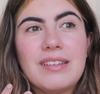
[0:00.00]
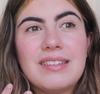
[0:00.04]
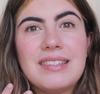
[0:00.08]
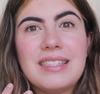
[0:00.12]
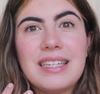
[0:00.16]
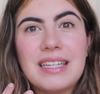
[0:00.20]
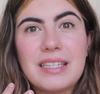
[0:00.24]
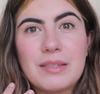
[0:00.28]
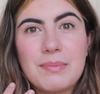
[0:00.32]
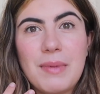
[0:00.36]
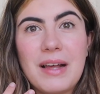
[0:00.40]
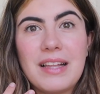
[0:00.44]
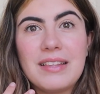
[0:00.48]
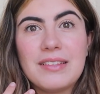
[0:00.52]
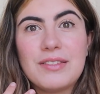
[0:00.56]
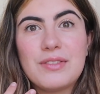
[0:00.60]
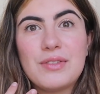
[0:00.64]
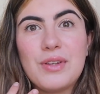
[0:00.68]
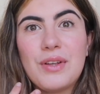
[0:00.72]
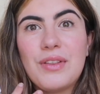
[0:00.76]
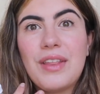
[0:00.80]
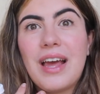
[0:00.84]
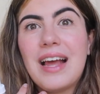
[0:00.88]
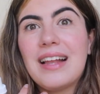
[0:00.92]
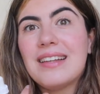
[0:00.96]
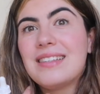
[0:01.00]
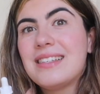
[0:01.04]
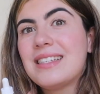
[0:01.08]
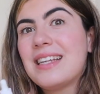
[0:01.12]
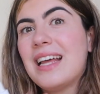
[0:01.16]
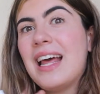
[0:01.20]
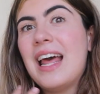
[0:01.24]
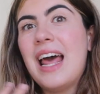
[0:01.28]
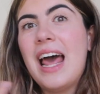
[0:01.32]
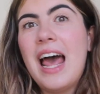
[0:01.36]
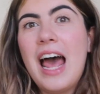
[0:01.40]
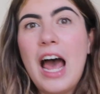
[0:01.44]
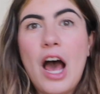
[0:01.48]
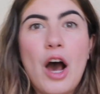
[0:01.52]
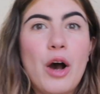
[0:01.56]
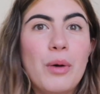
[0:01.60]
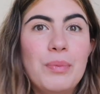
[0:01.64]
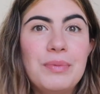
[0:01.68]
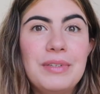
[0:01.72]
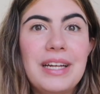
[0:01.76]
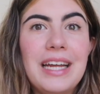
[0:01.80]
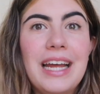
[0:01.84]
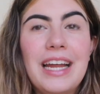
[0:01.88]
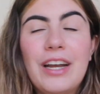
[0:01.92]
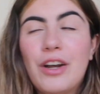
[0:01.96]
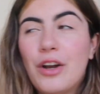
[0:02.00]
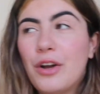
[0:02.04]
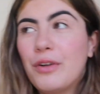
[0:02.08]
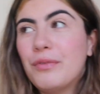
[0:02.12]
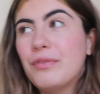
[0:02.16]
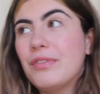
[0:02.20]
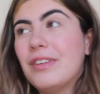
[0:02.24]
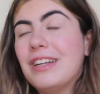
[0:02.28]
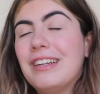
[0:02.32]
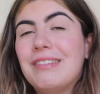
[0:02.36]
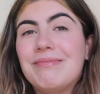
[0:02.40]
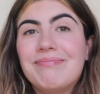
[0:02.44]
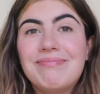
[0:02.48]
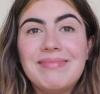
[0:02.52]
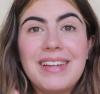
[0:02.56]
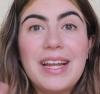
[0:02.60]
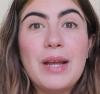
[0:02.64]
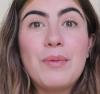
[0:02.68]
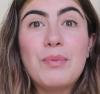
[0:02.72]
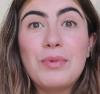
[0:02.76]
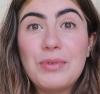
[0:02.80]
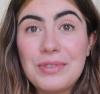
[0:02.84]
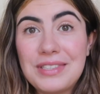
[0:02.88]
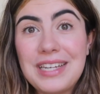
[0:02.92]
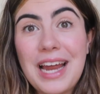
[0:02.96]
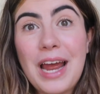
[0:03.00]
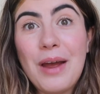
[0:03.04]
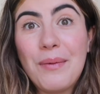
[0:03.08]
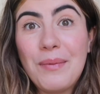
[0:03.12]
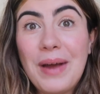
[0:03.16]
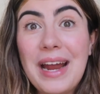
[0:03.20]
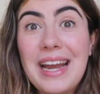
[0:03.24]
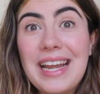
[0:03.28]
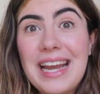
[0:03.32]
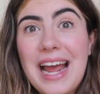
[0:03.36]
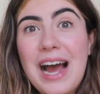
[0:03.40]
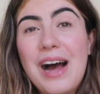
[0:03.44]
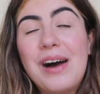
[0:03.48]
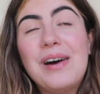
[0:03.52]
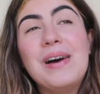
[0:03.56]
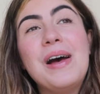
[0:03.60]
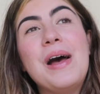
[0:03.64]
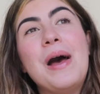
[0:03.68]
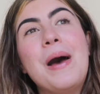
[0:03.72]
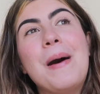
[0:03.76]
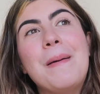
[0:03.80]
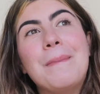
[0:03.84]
6 months, so that's helped it, and hopefully it will stay away now.